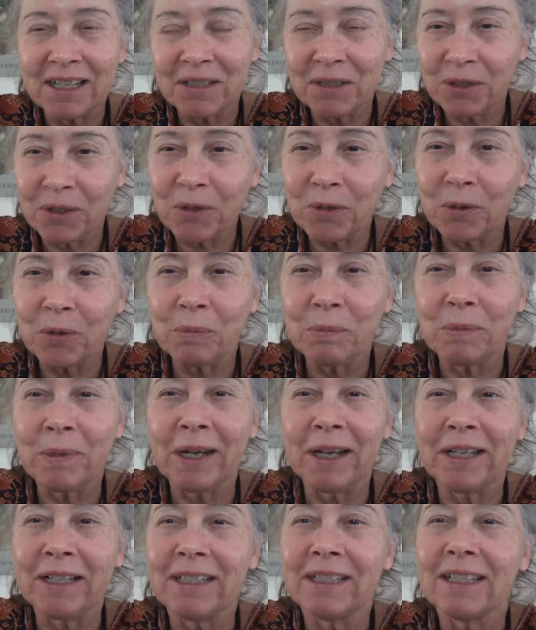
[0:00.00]
do,
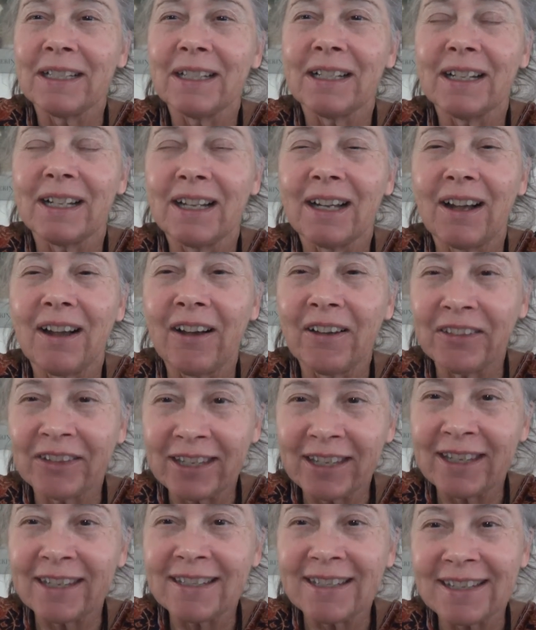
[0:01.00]
but on
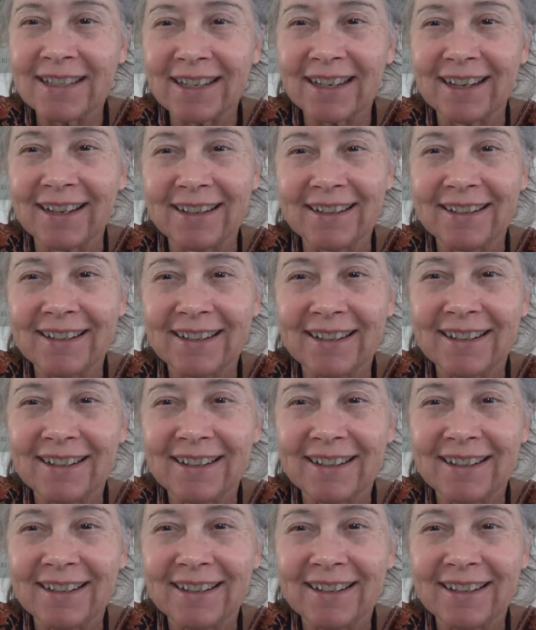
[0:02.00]
the inside.